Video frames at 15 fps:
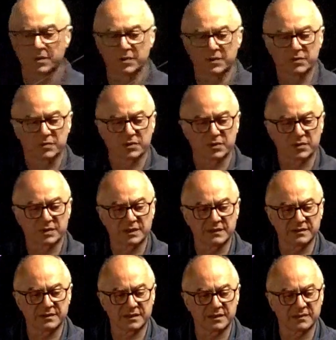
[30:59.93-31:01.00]
So this
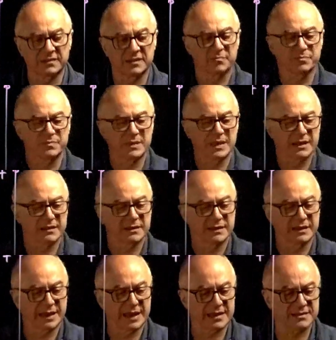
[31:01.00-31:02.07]
is the
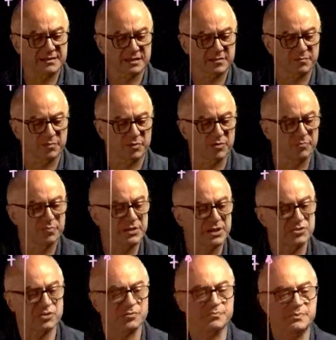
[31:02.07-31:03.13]
excess pore
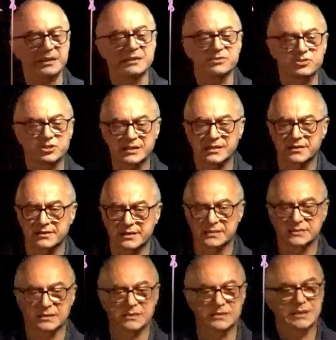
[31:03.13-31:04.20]
pressure being
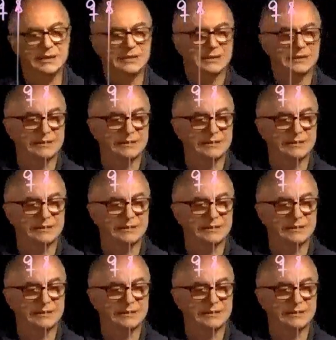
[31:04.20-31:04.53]
generated, is